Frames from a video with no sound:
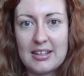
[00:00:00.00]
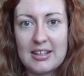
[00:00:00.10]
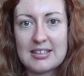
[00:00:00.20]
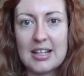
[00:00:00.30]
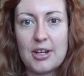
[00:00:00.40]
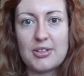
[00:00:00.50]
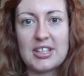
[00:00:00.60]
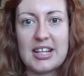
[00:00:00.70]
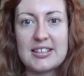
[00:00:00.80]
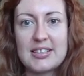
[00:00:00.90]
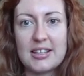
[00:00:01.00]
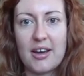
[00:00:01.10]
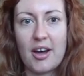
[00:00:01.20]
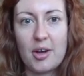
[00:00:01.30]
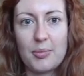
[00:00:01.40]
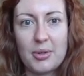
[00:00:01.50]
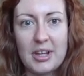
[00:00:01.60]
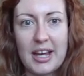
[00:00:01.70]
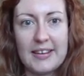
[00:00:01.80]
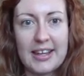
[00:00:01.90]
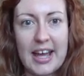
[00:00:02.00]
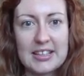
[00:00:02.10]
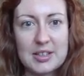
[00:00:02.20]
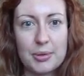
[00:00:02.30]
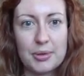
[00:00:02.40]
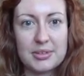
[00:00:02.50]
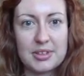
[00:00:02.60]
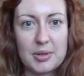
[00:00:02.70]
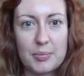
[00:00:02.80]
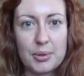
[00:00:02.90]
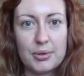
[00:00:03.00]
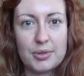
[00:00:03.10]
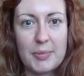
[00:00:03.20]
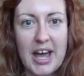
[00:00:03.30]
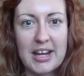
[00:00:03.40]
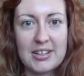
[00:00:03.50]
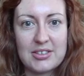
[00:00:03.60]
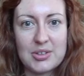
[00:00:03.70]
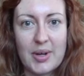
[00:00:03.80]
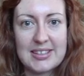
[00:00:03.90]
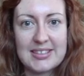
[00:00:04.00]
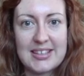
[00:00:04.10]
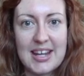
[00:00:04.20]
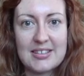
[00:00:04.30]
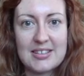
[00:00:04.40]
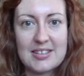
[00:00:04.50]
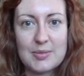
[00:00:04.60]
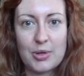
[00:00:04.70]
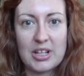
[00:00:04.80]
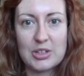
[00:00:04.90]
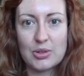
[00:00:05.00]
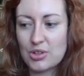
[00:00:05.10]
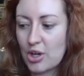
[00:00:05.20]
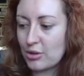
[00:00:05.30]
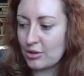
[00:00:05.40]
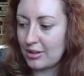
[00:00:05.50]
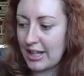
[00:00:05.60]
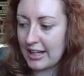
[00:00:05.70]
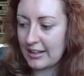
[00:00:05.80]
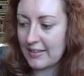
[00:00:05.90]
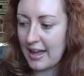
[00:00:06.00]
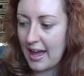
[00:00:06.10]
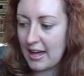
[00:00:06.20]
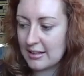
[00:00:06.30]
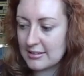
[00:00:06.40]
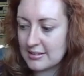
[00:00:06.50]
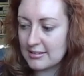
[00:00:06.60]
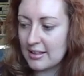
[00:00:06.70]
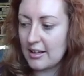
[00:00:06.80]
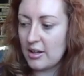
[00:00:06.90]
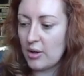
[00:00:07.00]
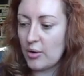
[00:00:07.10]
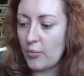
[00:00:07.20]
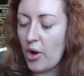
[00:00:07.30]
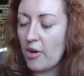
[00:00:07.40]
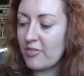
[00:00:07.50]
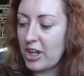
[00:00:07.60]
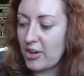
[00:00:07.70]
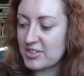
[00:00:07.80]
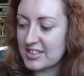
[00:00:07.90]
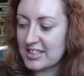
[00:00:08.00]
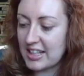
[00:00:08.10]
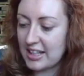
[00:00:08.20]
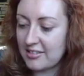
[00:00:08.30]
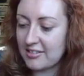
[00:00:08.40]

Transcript: is loaded into the cup and the catapult pulled back to extend the spring to a total length x, what velocity